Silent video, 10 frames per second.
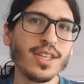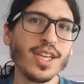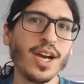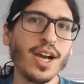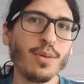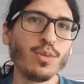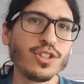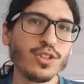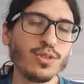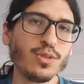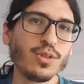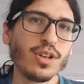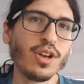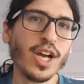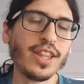Yeah, and once
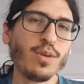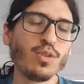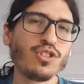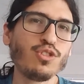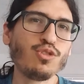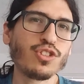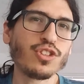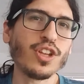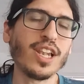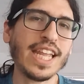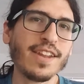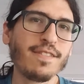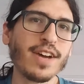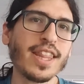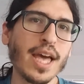you
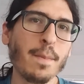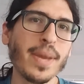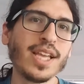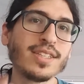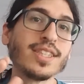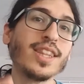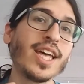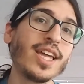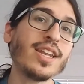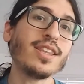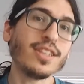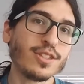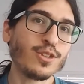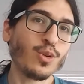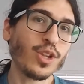solidify that base, then
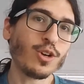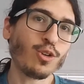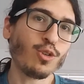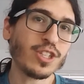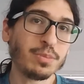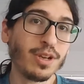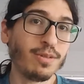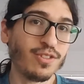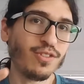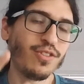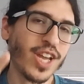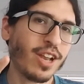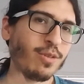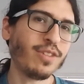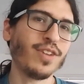this Duolingo course becomes
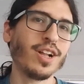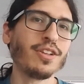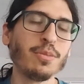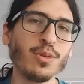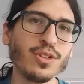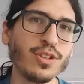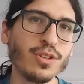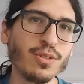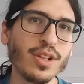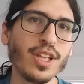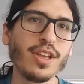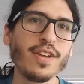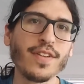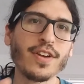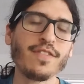very valuable to you.
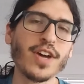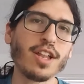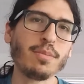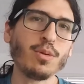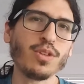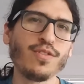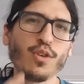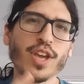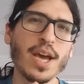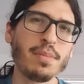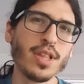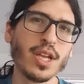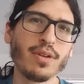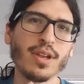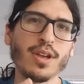Very valuable with
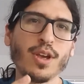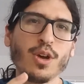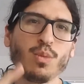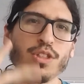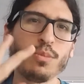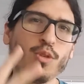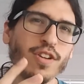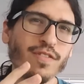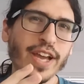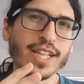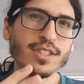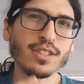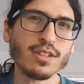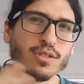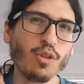vocabulary, with more
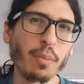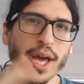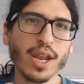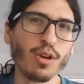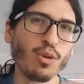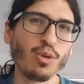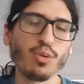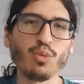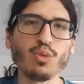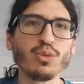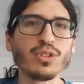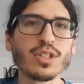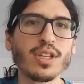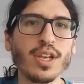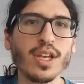advanced grammatical rules,